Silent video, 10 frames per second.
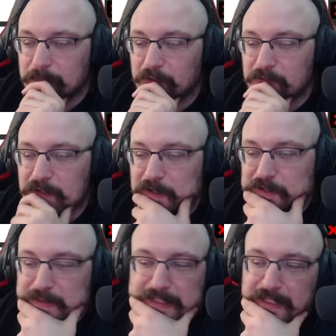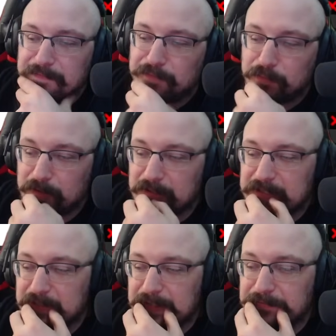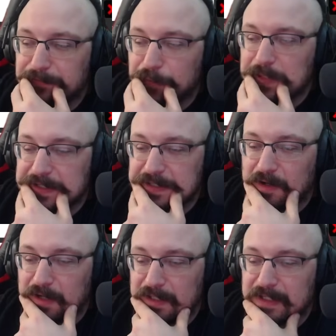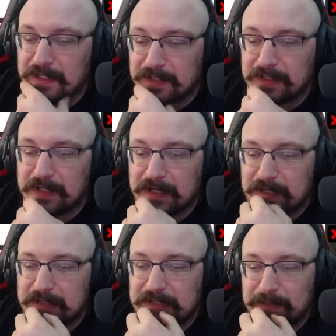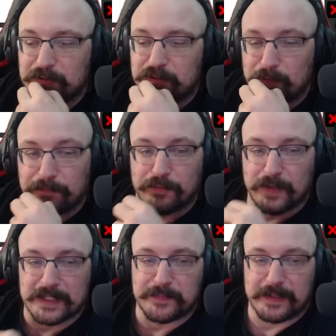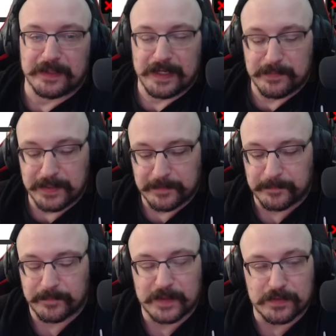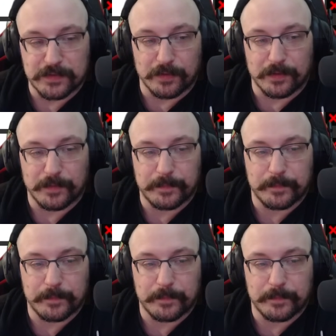There's also a slate for dealing focus on getting damage to a frostbitten enemy. So,